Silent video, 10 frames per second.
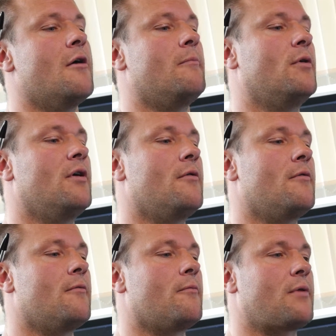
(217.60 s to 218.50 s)
But
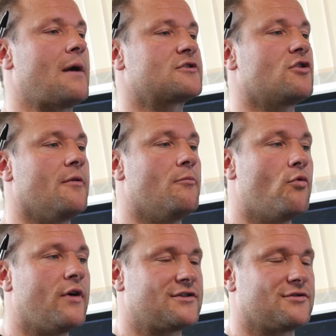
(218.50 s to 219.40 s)
perhaps kind of
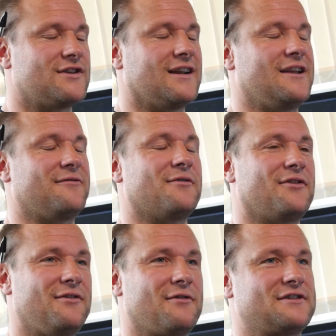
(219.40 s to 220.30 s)
more interestingly from a
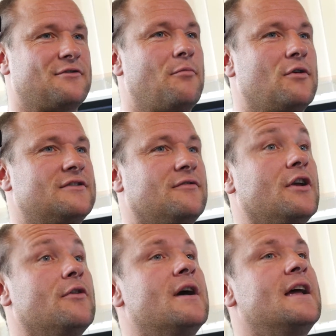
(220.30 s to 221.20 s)
theoretical point of
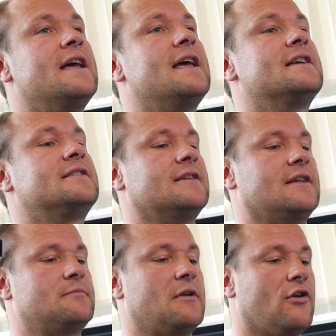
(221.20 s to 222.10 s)
view is
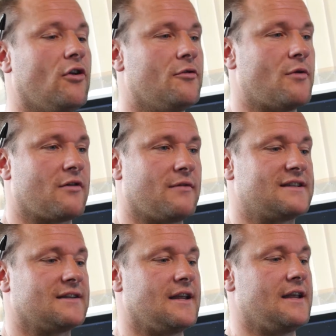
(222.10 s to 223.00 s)
there's been a lot of work
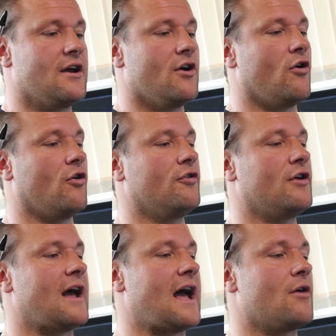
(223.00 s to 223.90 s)
recently on
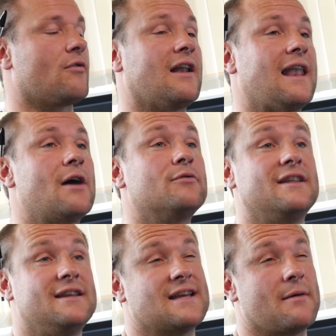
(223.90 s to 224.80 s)
how
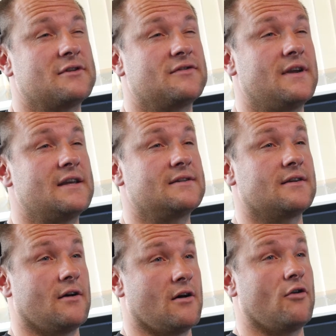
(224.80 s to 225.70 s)
cloudy these atmospheres
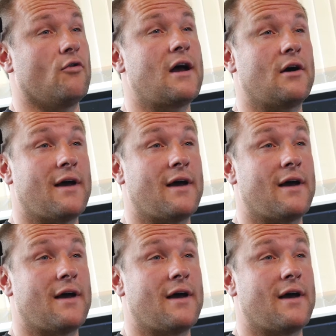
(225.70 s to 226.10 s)
are or how